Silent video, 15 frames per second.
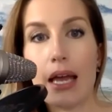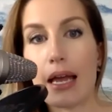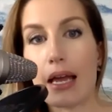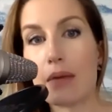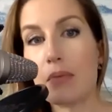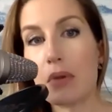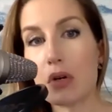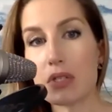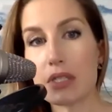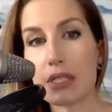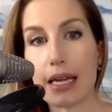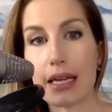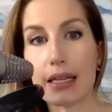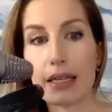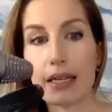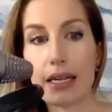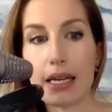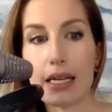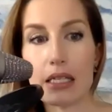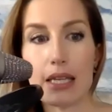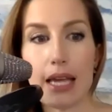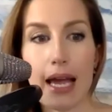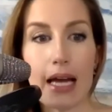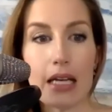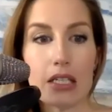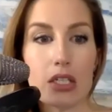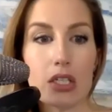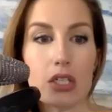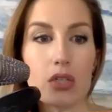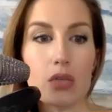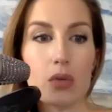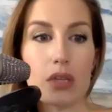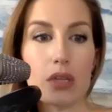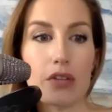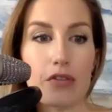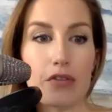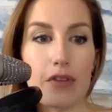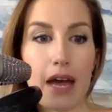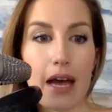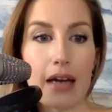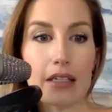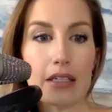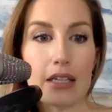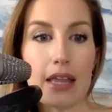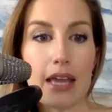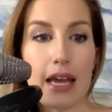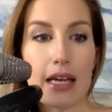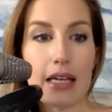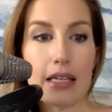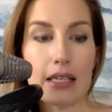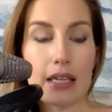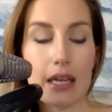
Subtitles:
And most likely it has to do with the fact that